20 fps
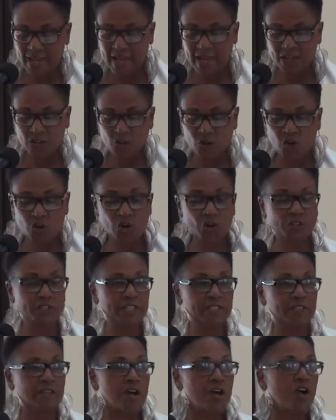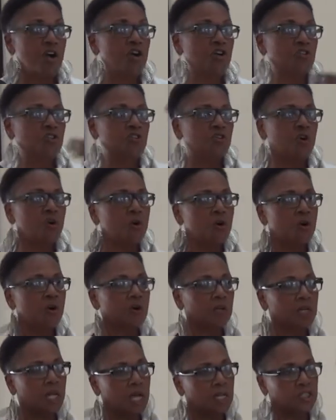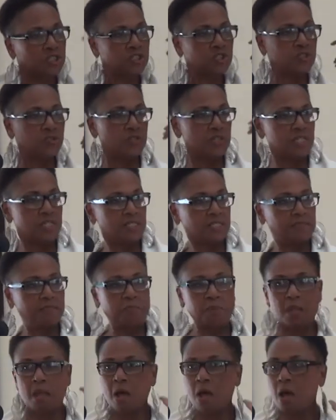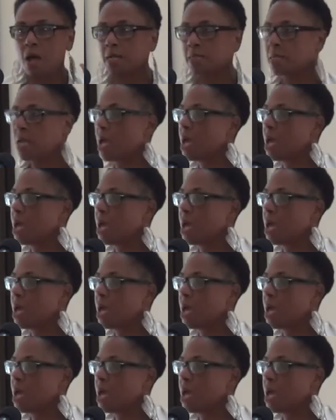and called it her long, luxurious blonde